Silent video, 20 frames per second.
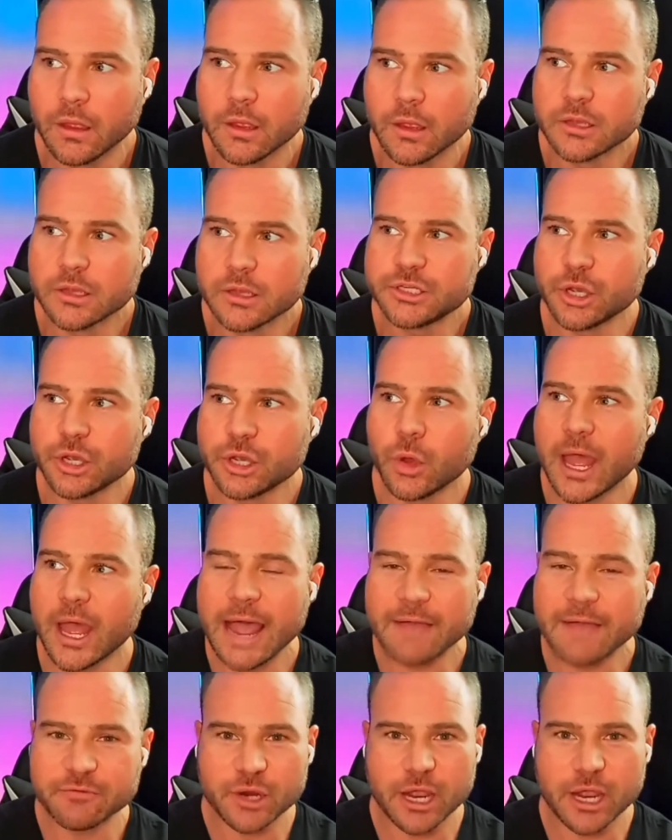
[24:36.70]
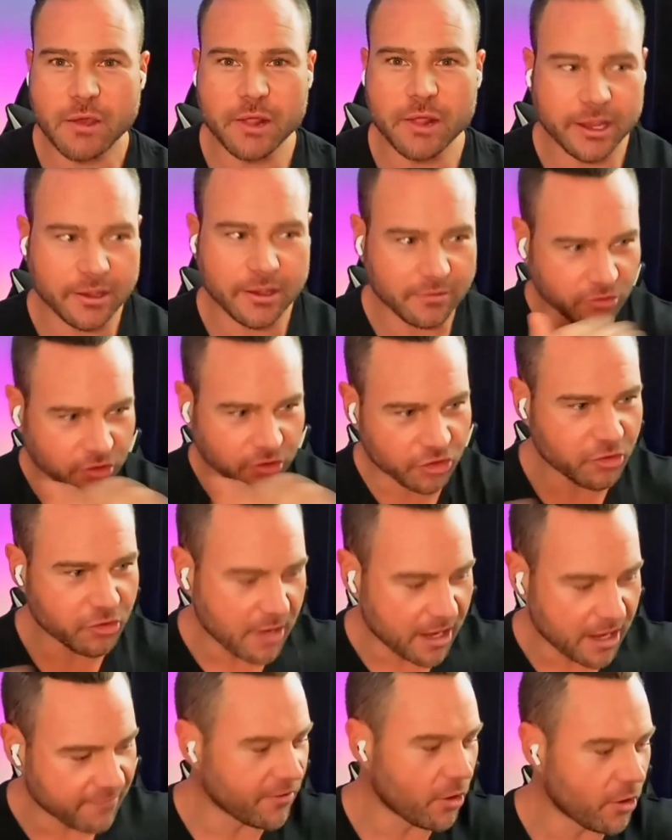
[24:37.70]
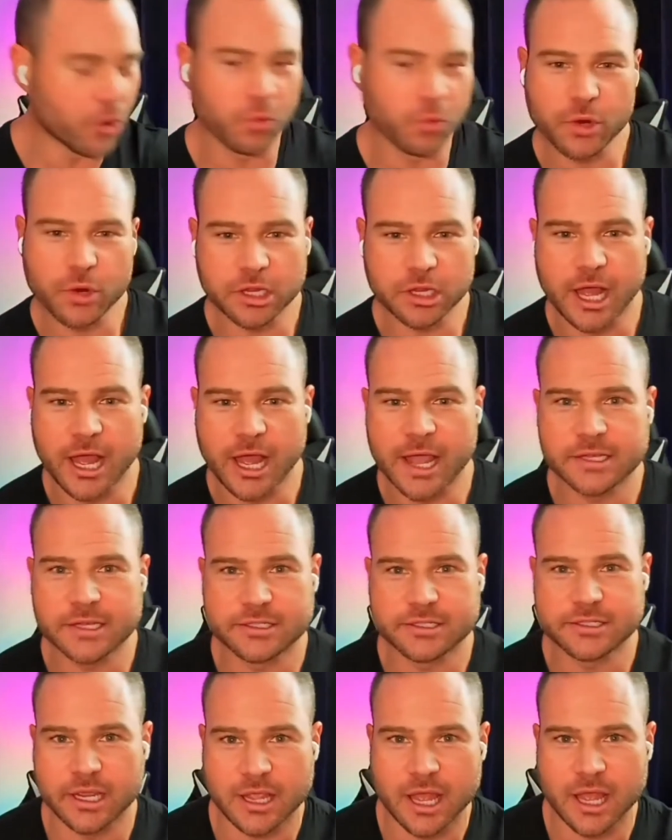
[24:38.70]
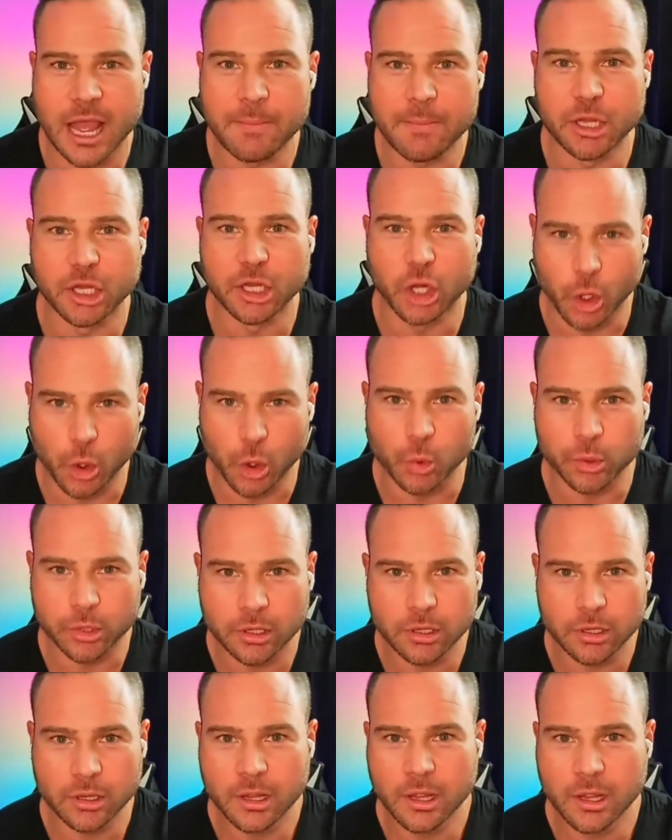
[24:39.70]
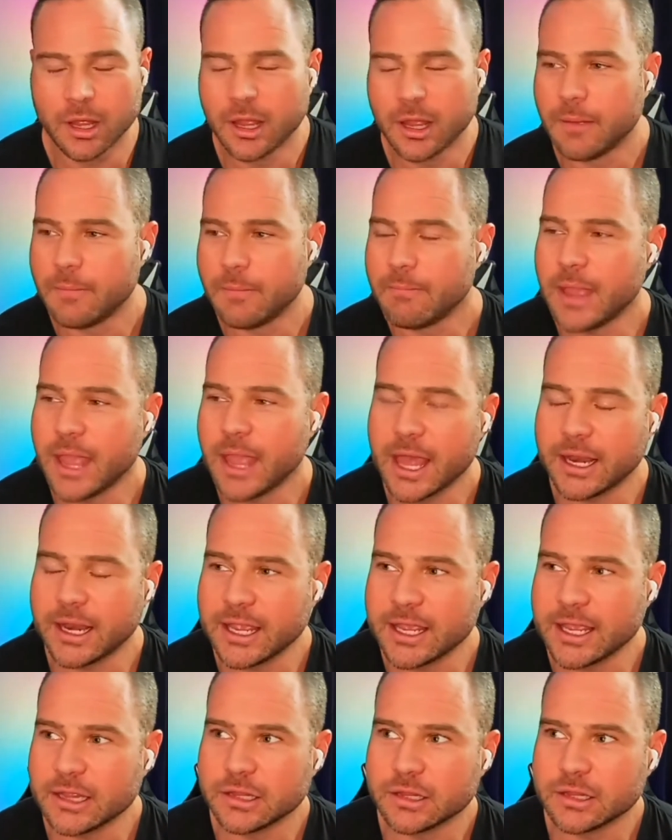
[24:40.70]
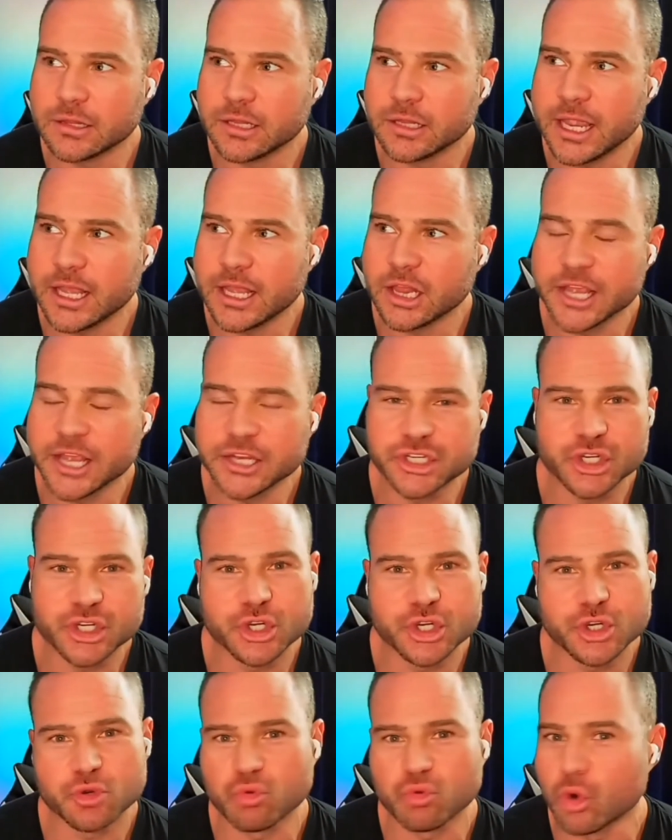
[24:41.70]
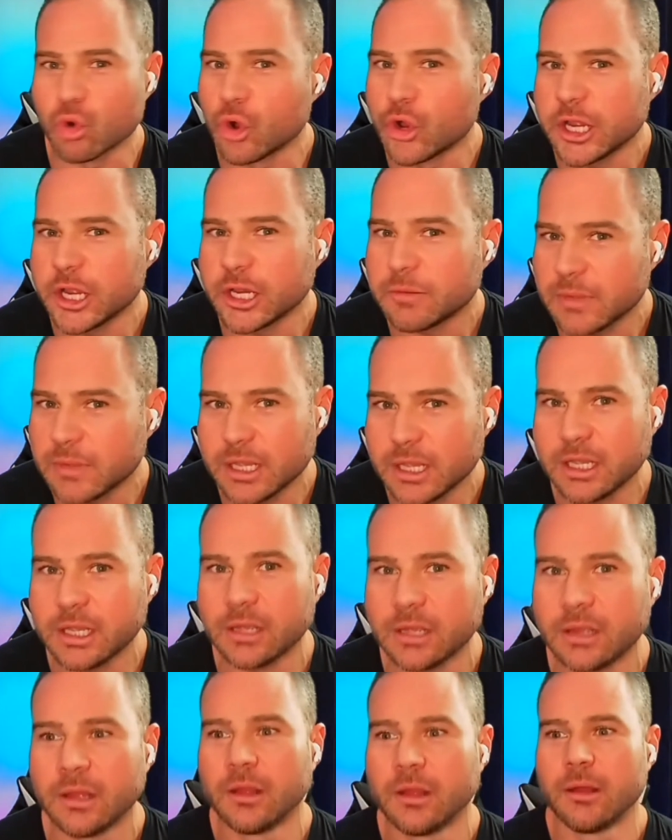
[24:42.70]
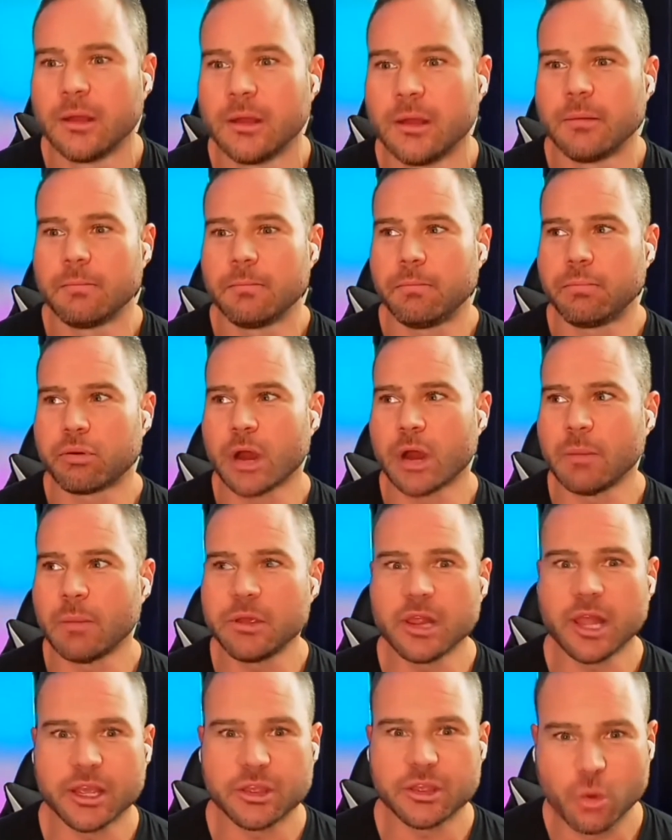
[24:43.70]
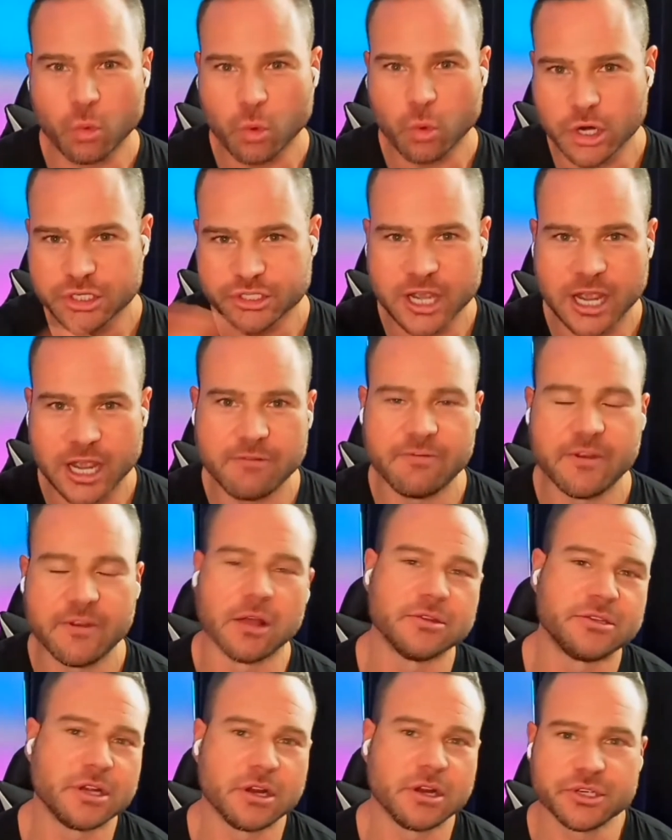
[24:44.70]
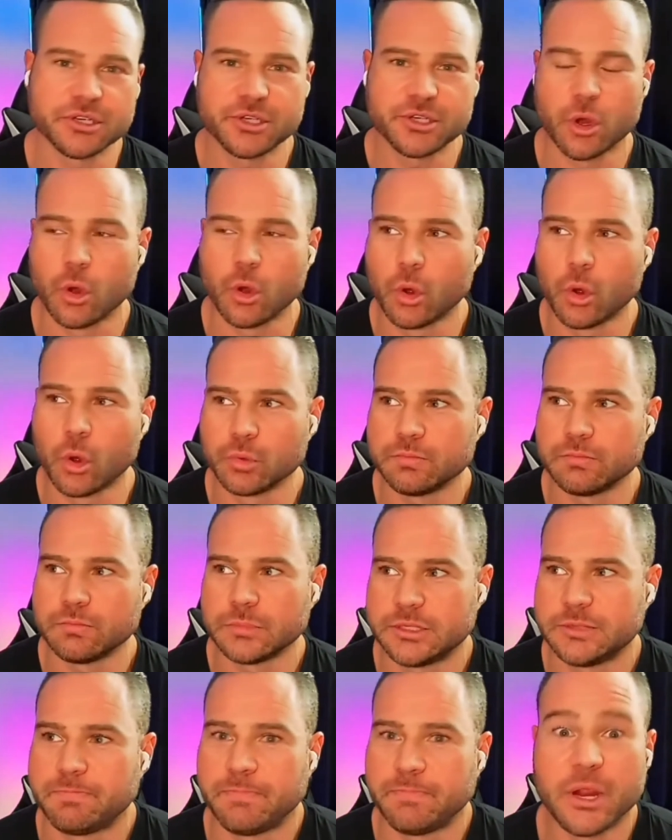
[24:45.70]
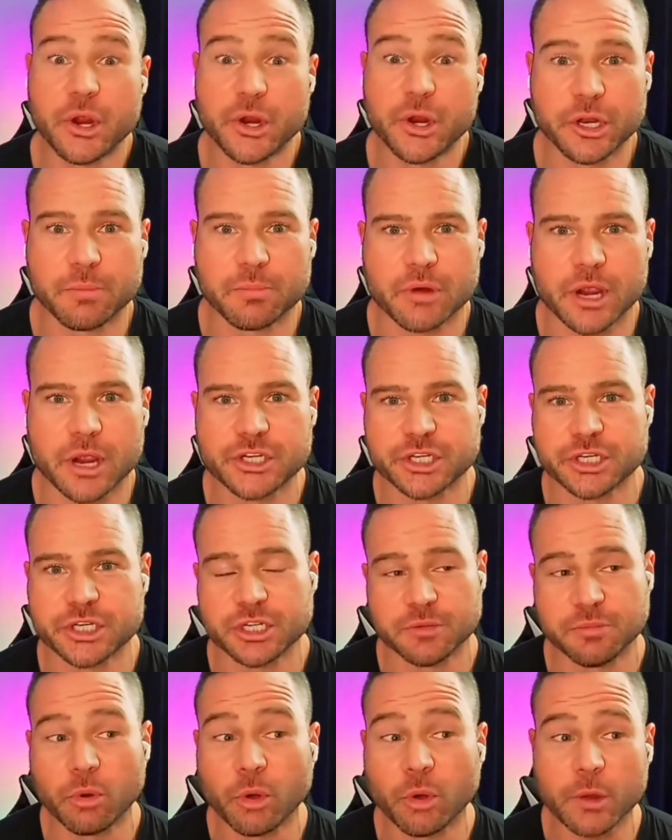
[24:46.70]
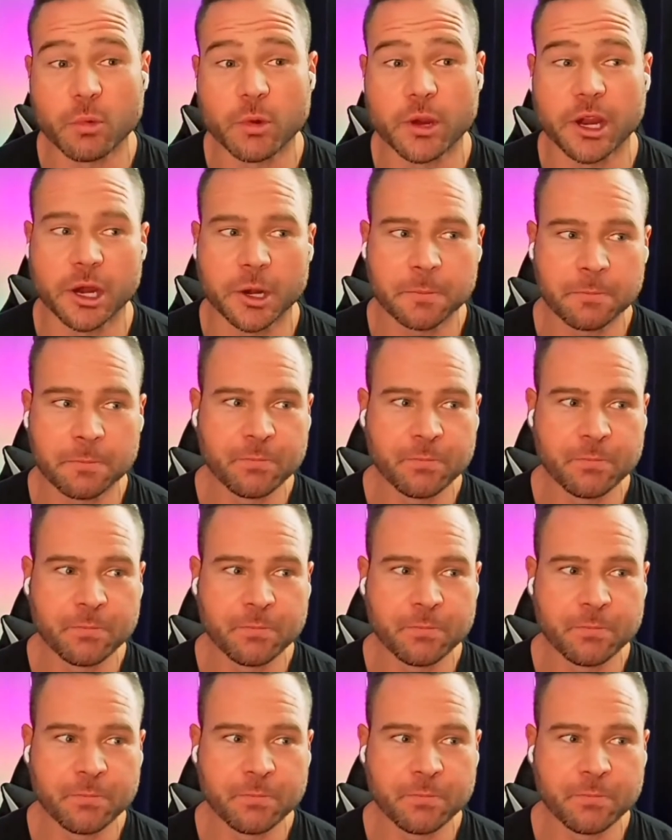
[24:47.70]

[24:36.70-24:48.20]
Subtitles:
So after I like looked at my phone and realized like I'm alone, man, it like destroyed me. Probably like the worst I'd felt during this whole period of depression, to the point where,